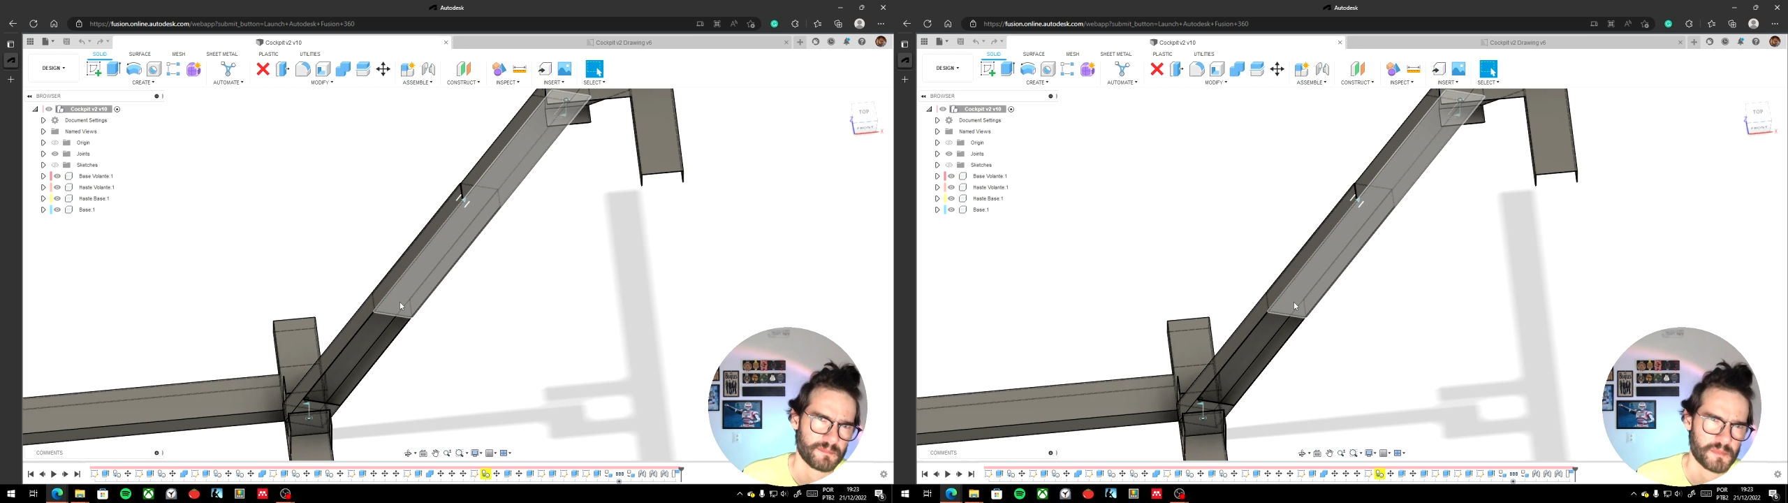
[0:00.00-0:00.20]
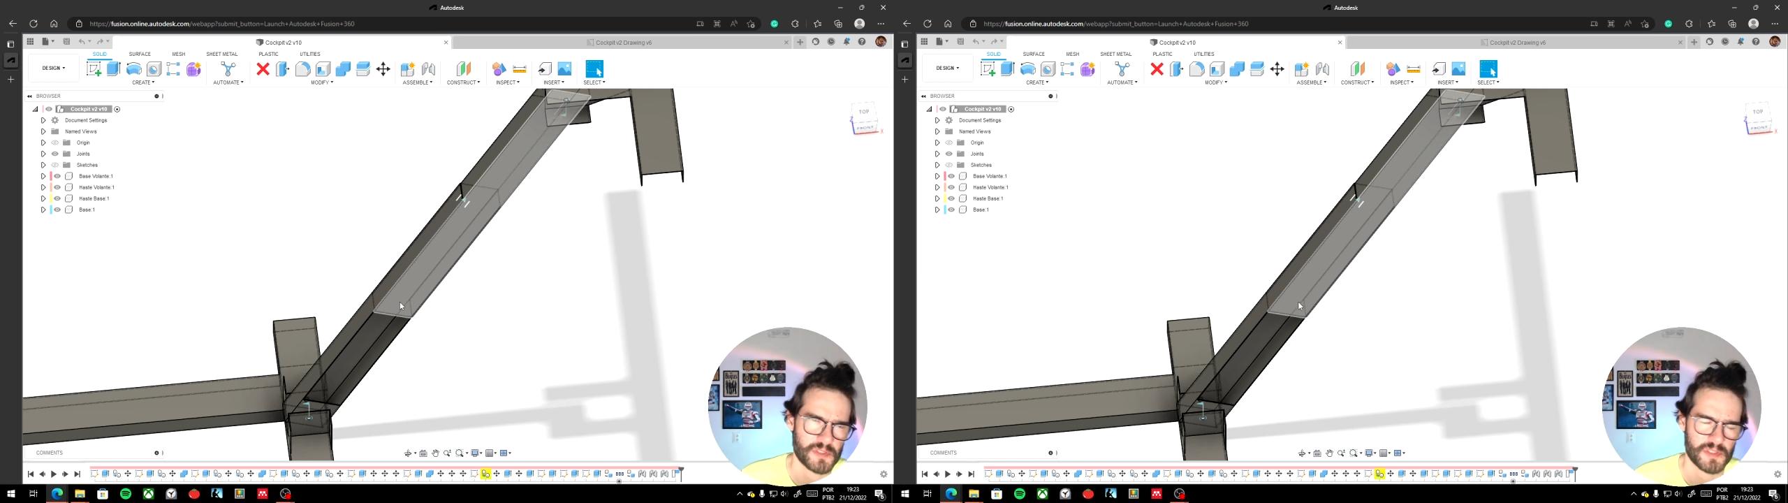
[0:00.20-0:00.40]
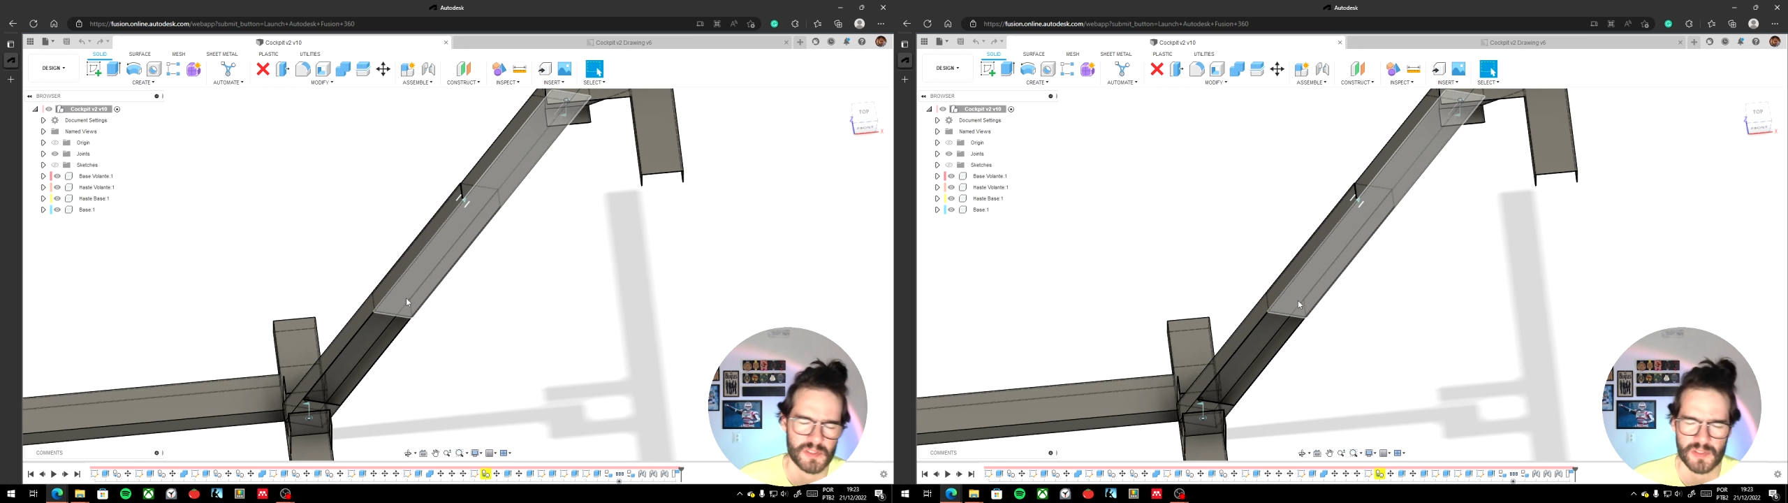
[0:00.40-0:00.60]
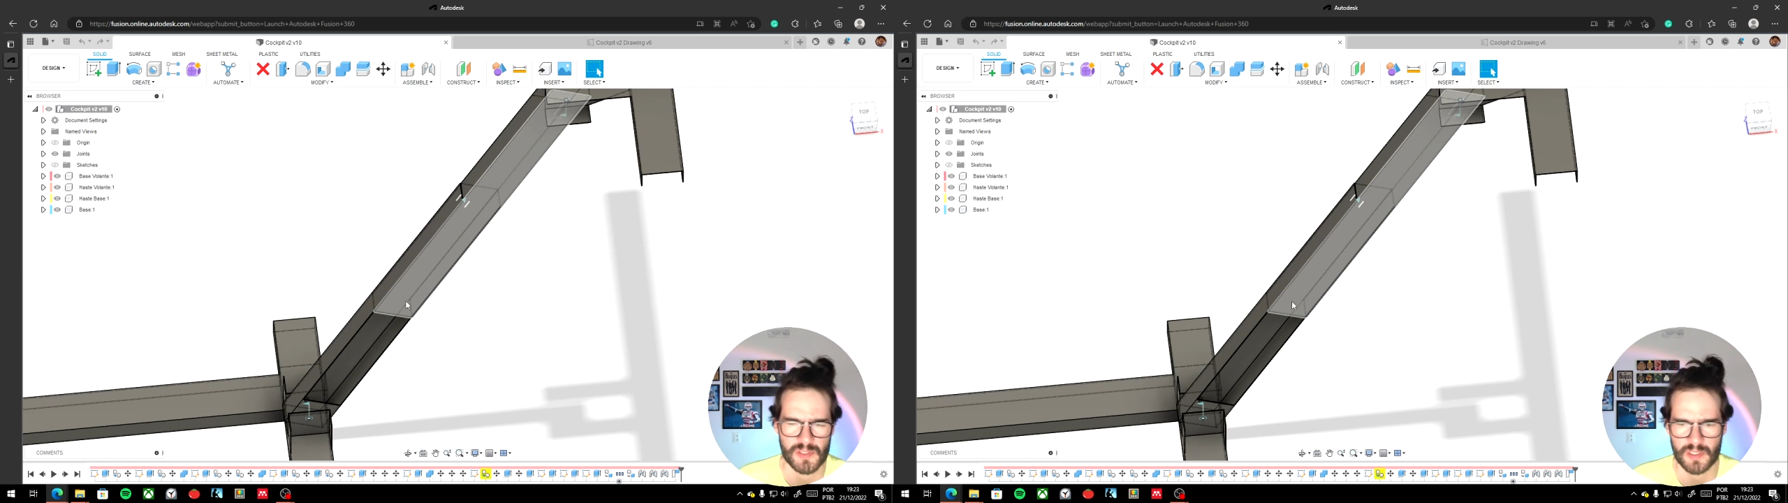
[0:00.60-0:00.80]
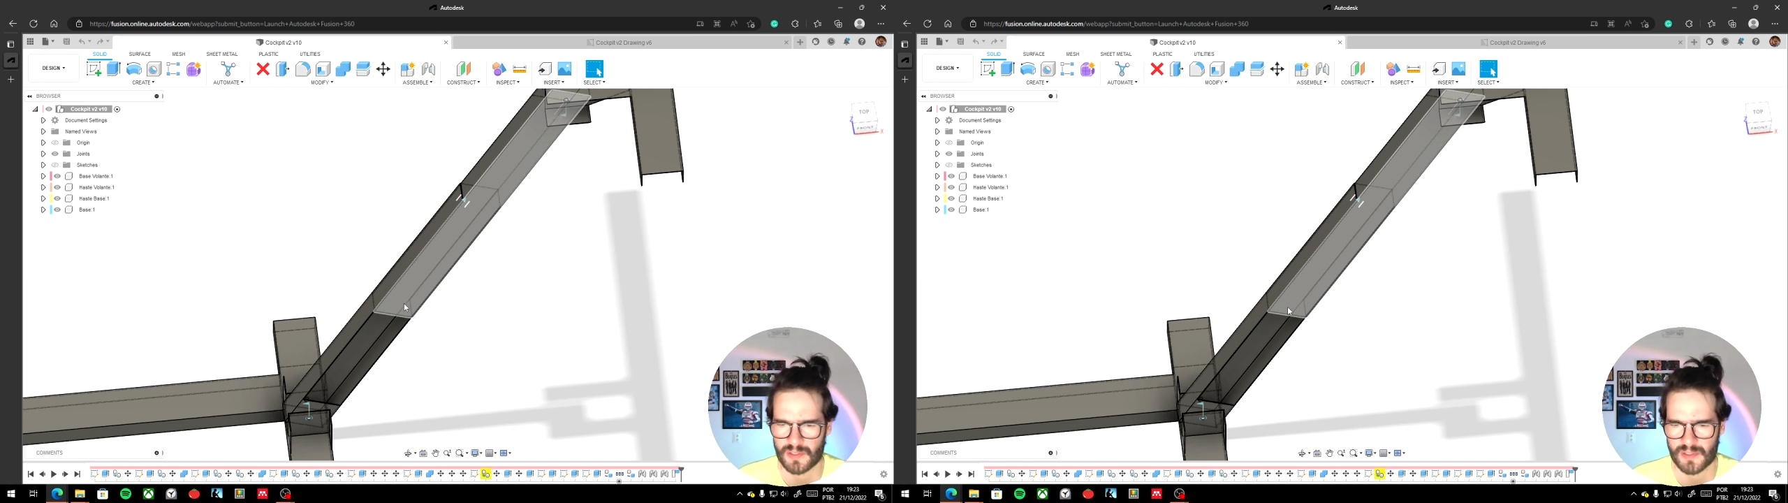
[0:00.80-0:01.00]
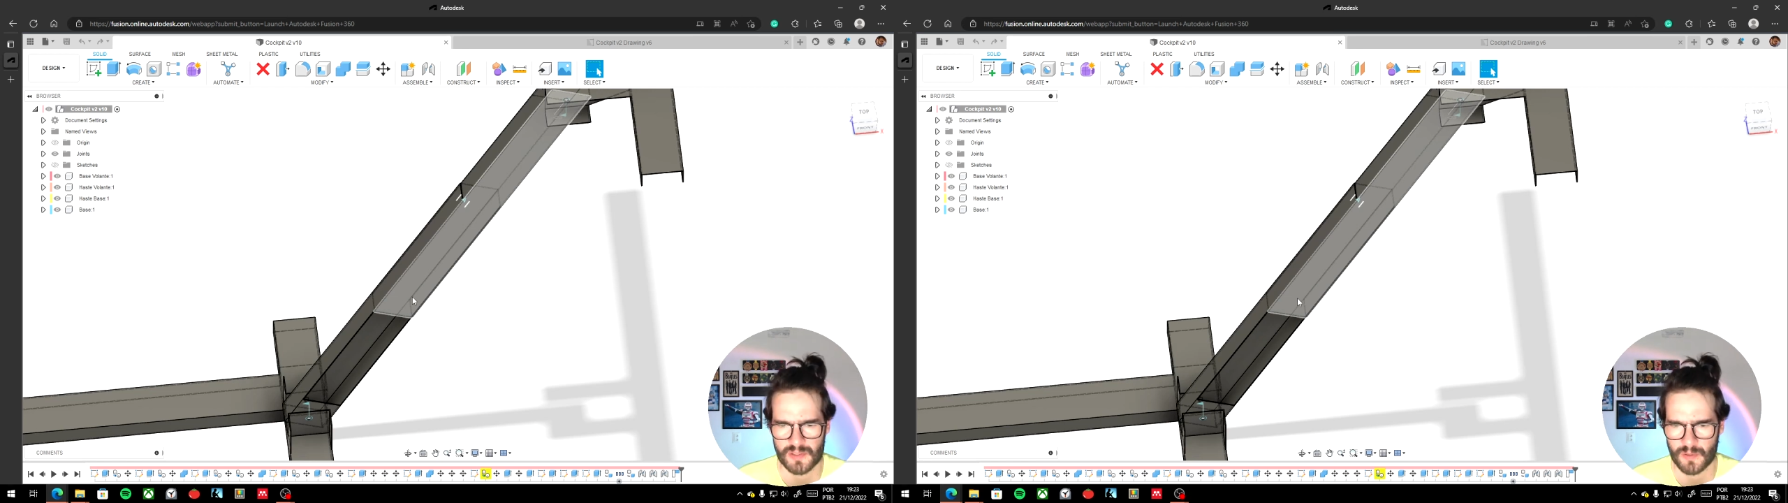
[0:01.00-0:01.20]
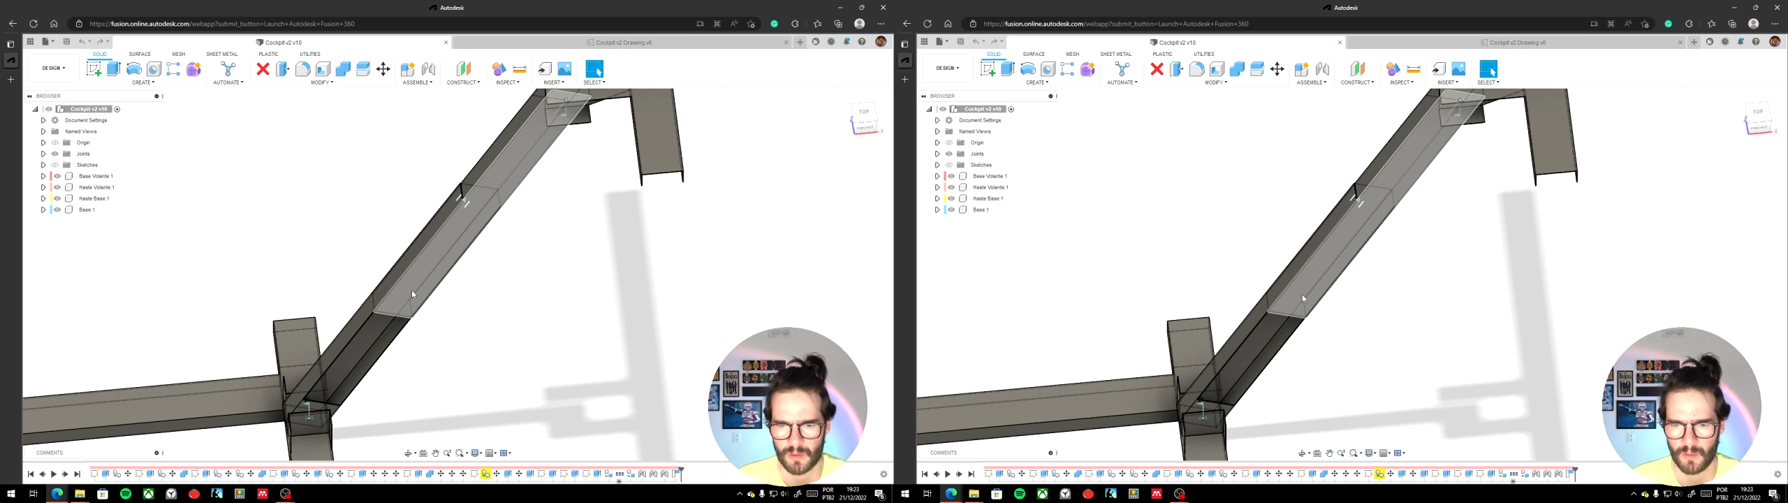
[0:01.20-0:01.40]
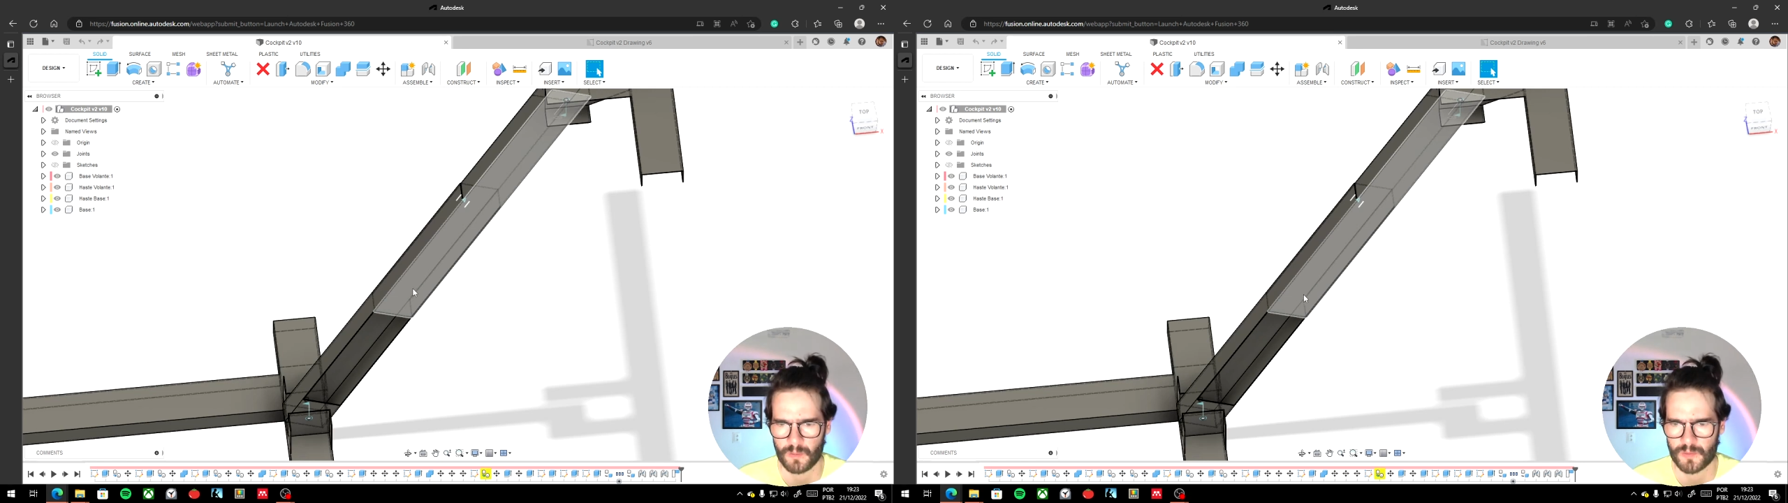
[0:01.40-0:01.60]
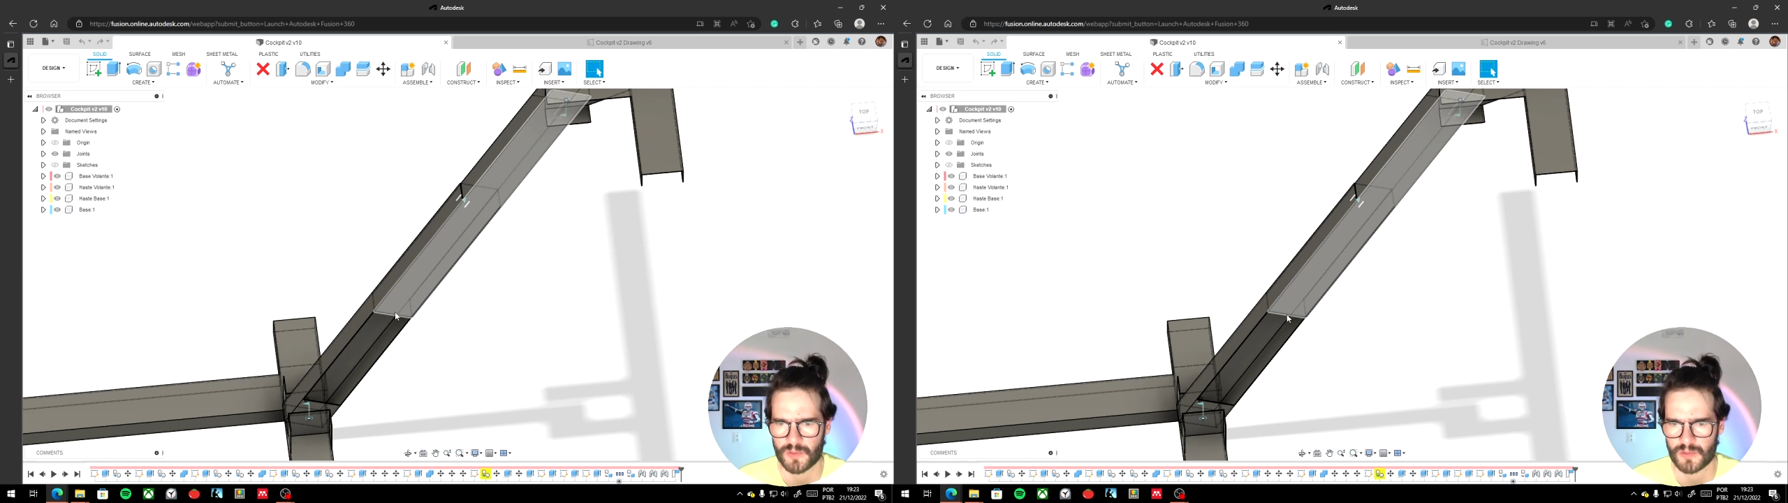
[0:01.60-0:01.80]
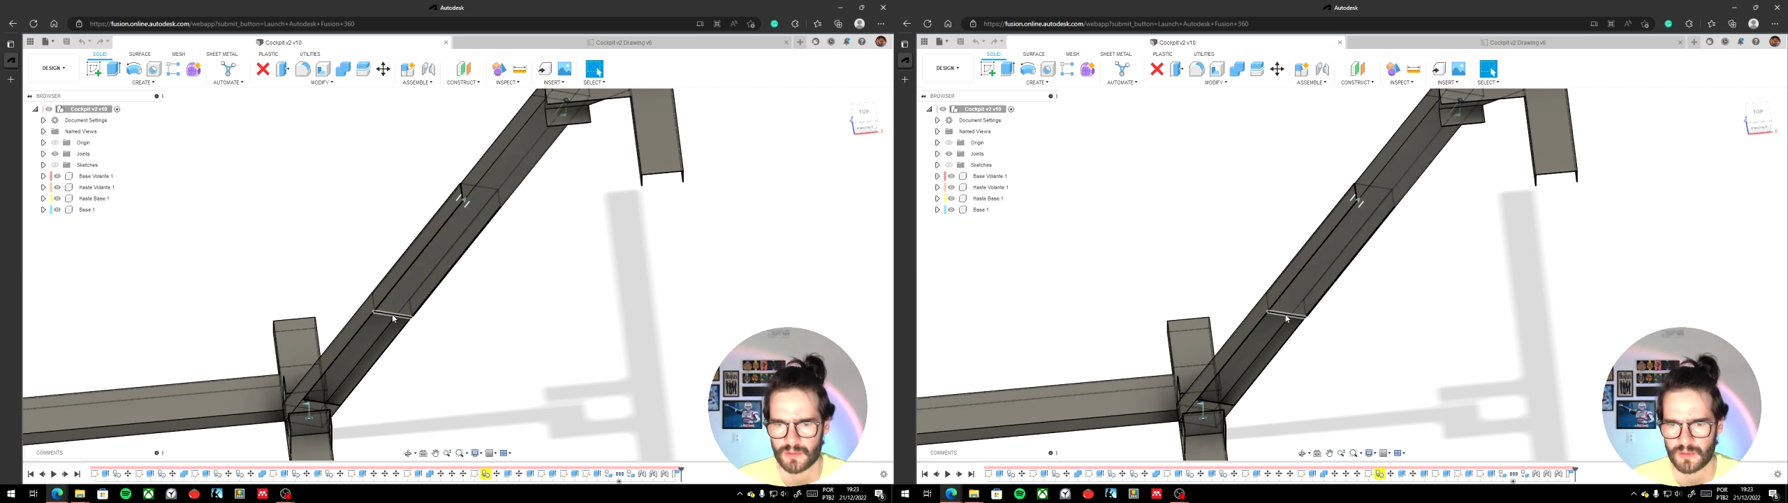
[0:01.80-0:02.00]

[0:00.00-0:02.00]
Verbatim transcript: six holes